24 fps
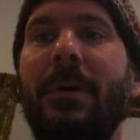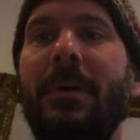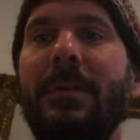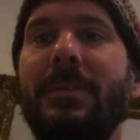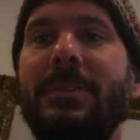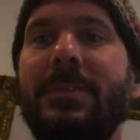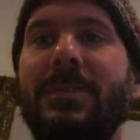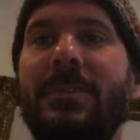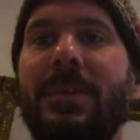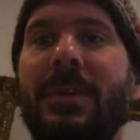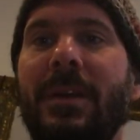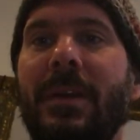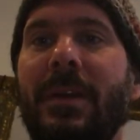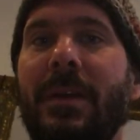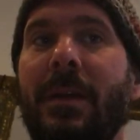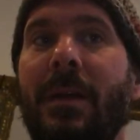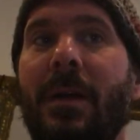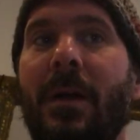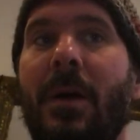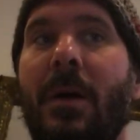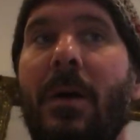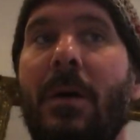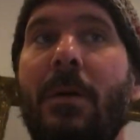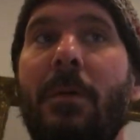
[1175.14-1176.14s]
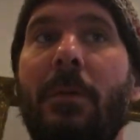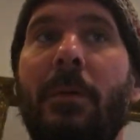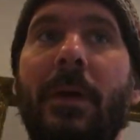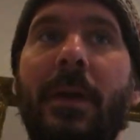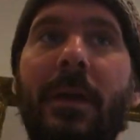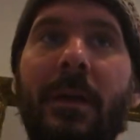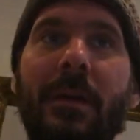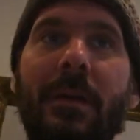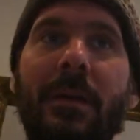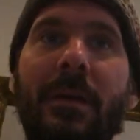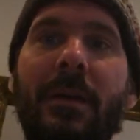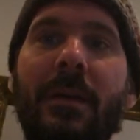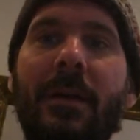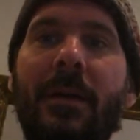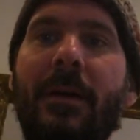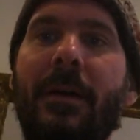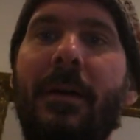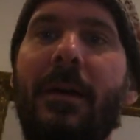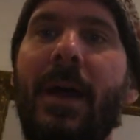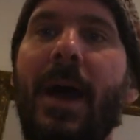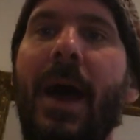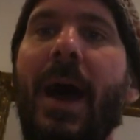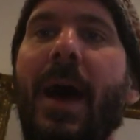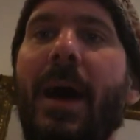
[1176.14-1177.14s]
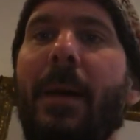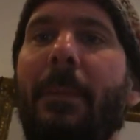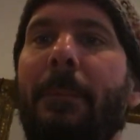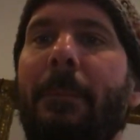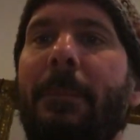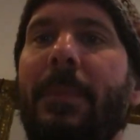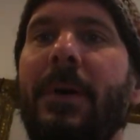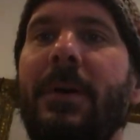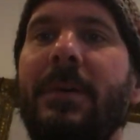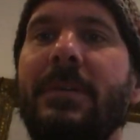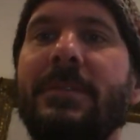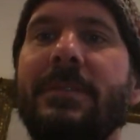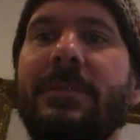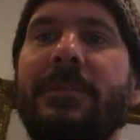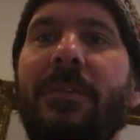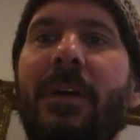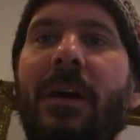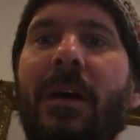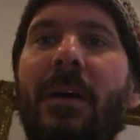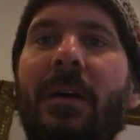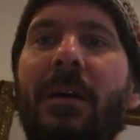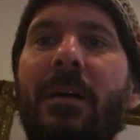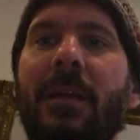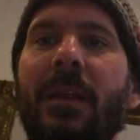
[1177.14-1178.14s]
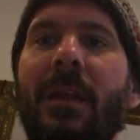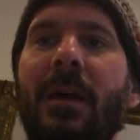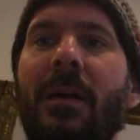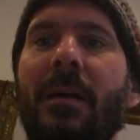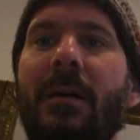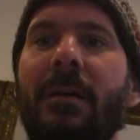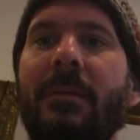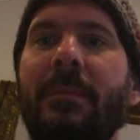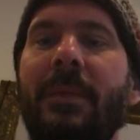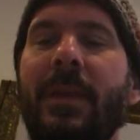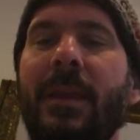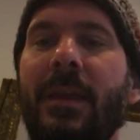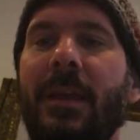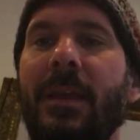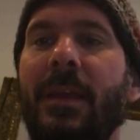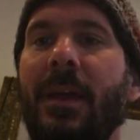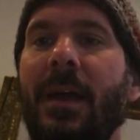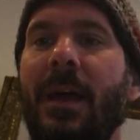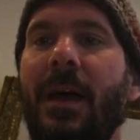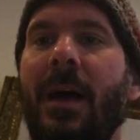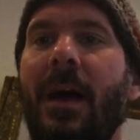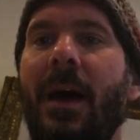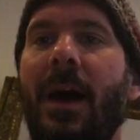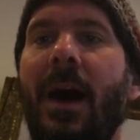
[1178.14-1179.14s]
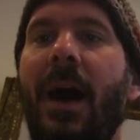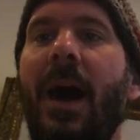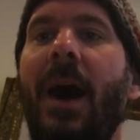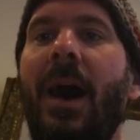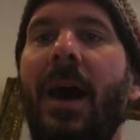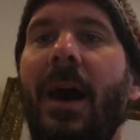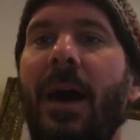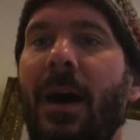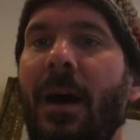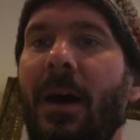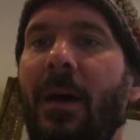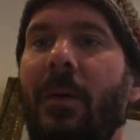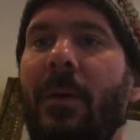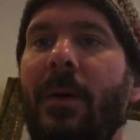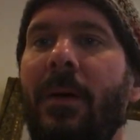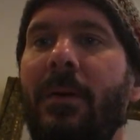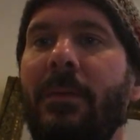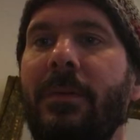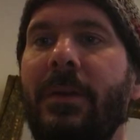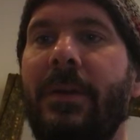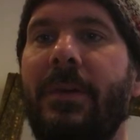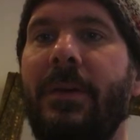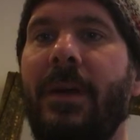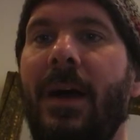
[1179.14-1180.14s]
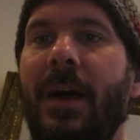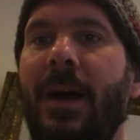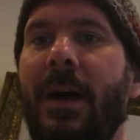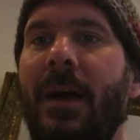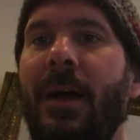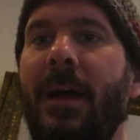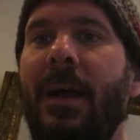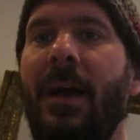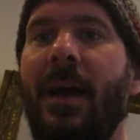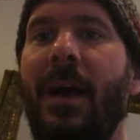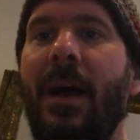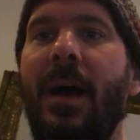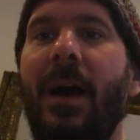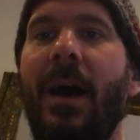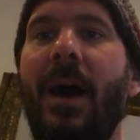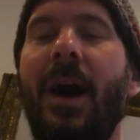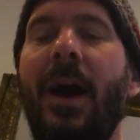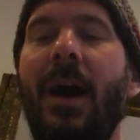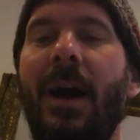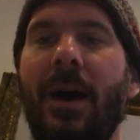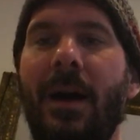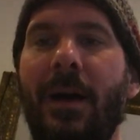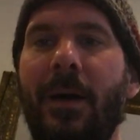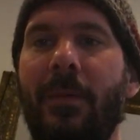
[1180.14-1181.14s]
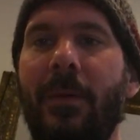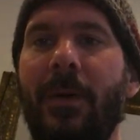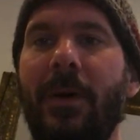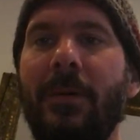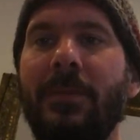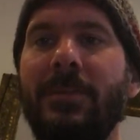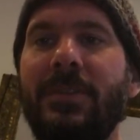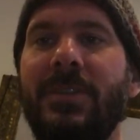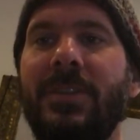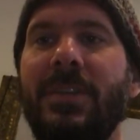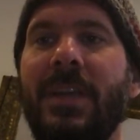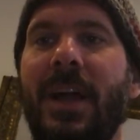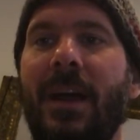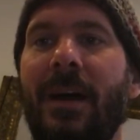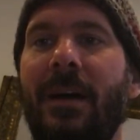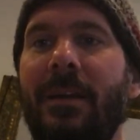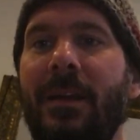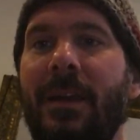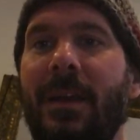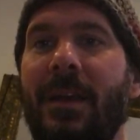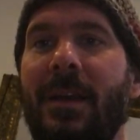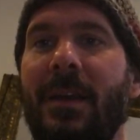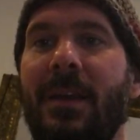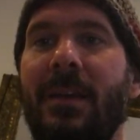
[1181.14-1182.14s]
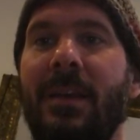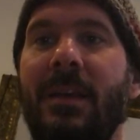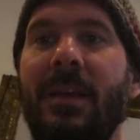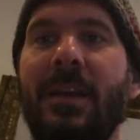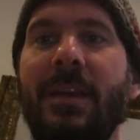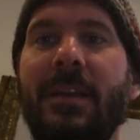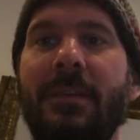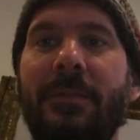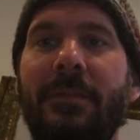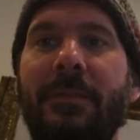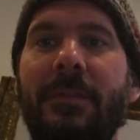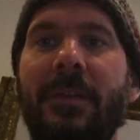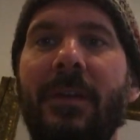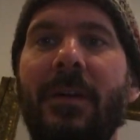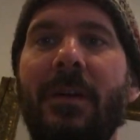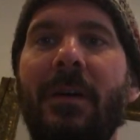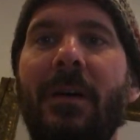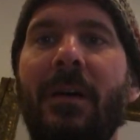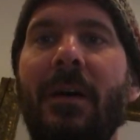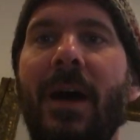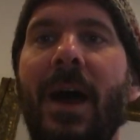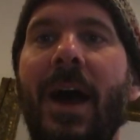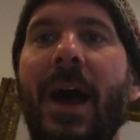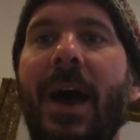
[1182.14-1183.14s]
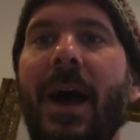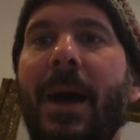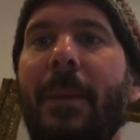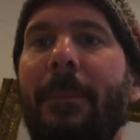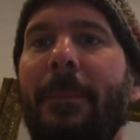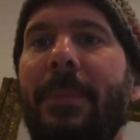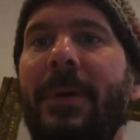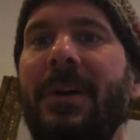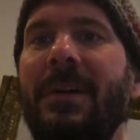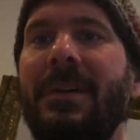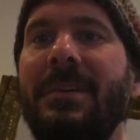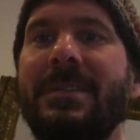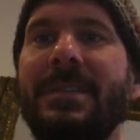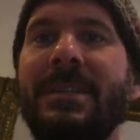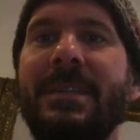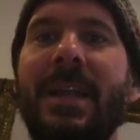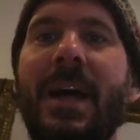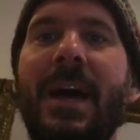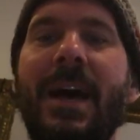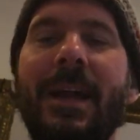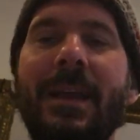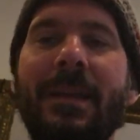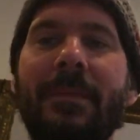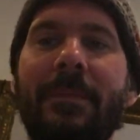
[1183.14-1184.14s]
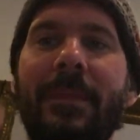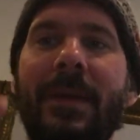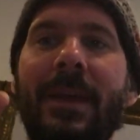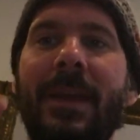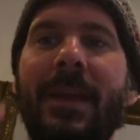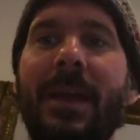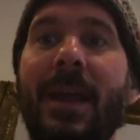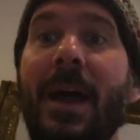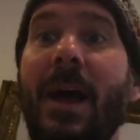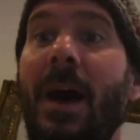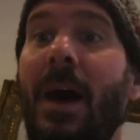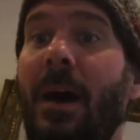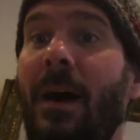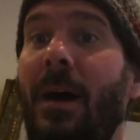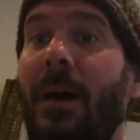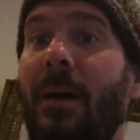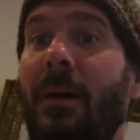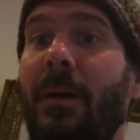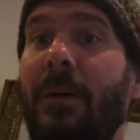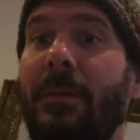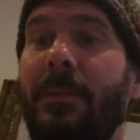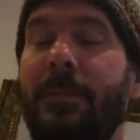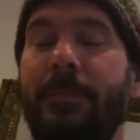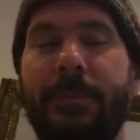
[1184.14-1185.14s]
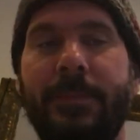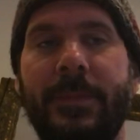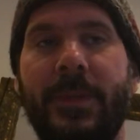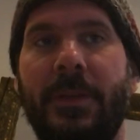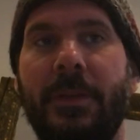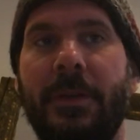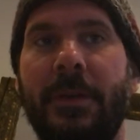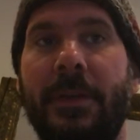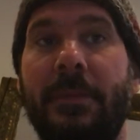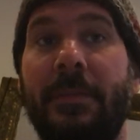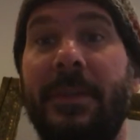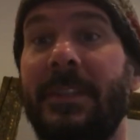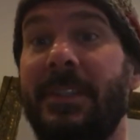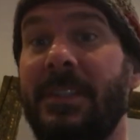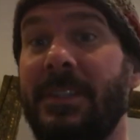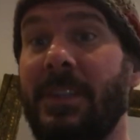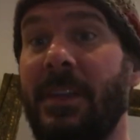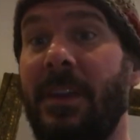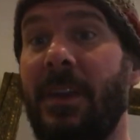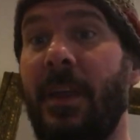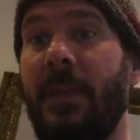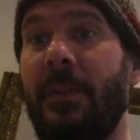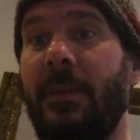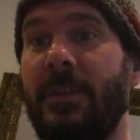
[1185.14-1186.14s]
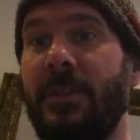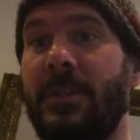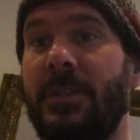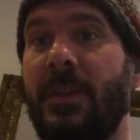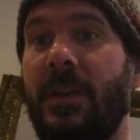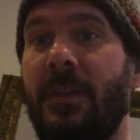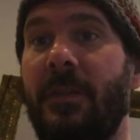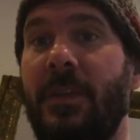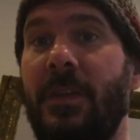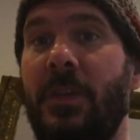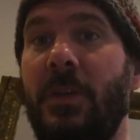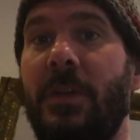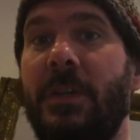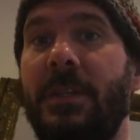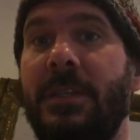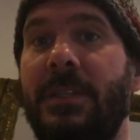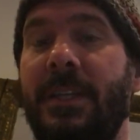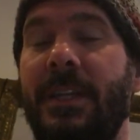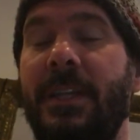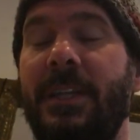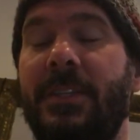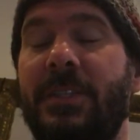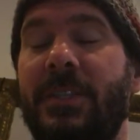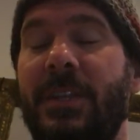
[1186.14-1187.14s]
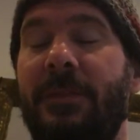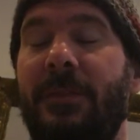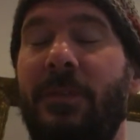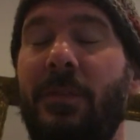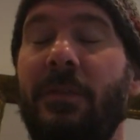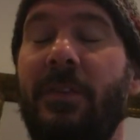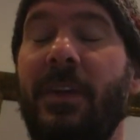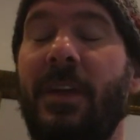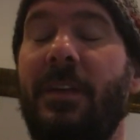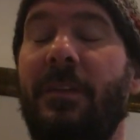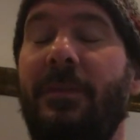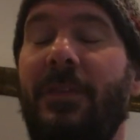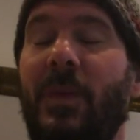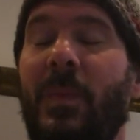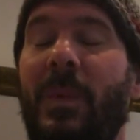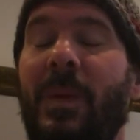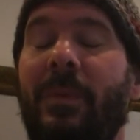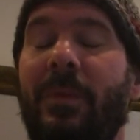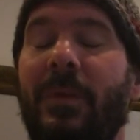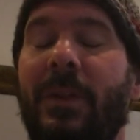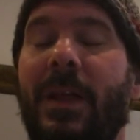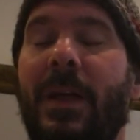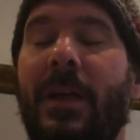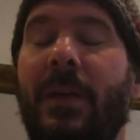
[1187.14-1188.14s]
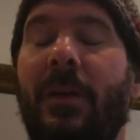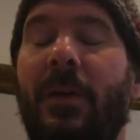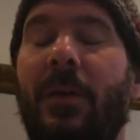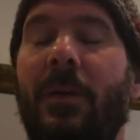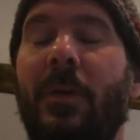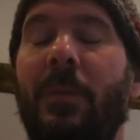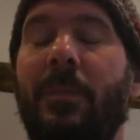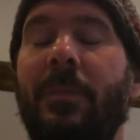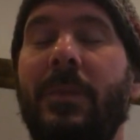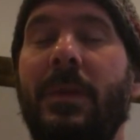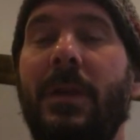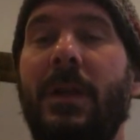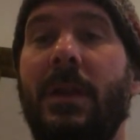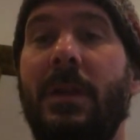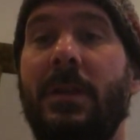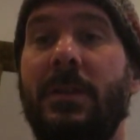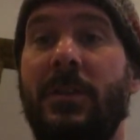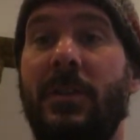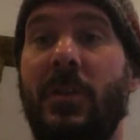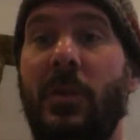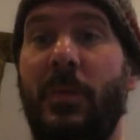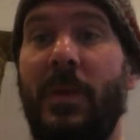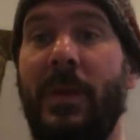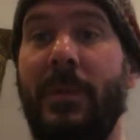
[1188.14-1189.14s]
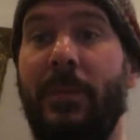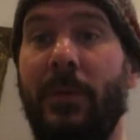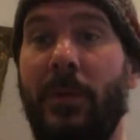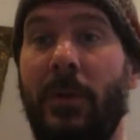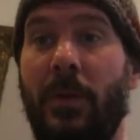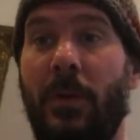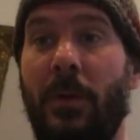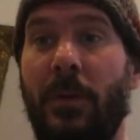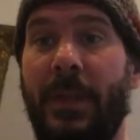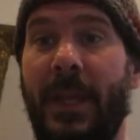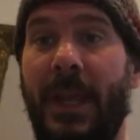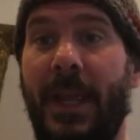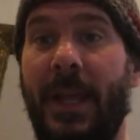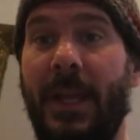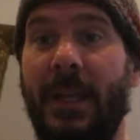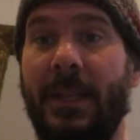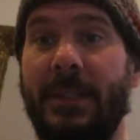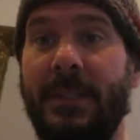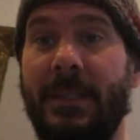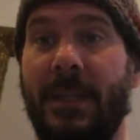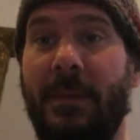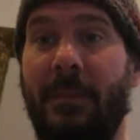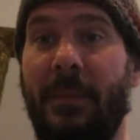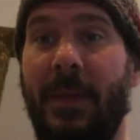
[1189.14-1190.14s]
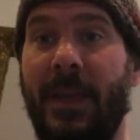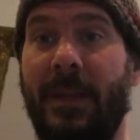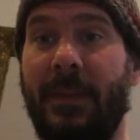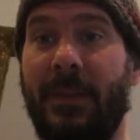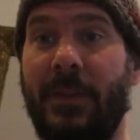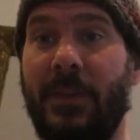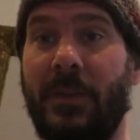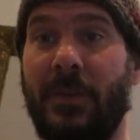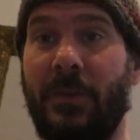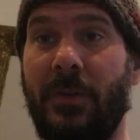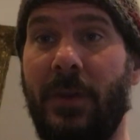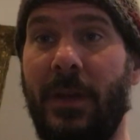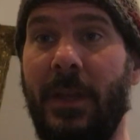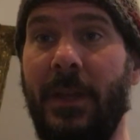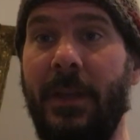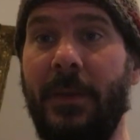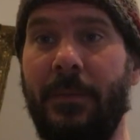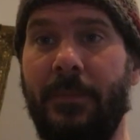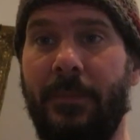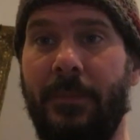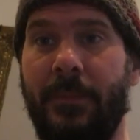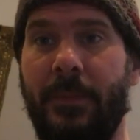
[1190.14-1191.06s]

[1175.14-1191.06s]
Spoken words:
tree, will your apples fall on me? I won't cry, I won't shout, if your apples knock me out. Good. This is another song that you can teach if you've got a few people at home. 2 people hold hands and make the tree.